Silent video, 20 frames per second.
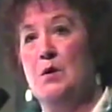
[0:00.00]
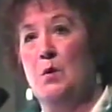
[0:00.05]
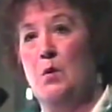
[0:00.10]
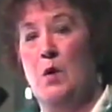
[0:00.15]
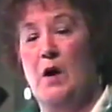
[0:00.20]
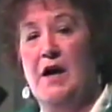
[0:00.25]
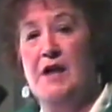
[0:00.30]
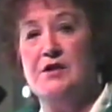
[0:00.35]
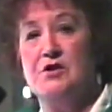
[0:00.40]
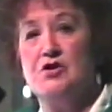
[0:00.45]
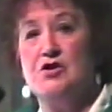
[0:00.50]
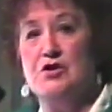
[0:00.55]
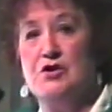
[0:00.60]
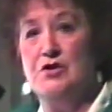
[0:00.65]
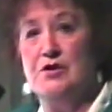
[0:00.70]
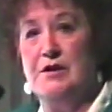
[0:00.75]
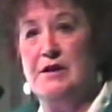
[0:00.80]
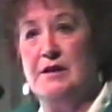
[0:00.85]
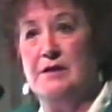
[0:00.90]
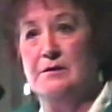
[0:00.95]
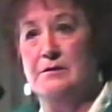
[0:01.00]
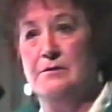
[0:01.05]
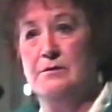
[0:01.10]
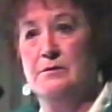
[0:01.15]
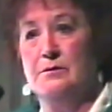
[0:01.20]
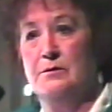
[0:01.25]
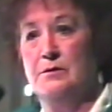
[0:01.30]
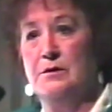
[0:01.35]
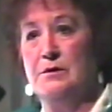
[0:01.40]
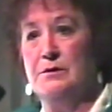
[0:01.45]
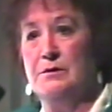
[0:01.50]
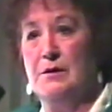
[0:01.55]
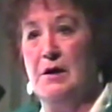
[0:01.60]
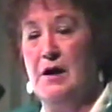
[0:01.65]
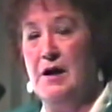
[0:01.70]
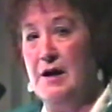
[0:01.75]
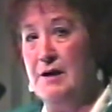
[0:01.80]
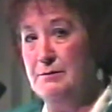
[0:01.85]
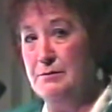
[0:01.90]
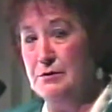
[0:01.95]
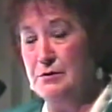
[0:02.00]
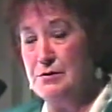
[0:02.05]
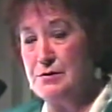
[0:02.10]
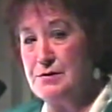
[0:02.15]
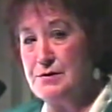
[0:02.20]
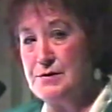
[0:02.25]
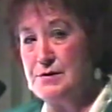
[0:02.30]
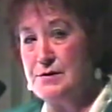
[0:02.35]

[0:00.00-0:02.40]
in a white tunic with high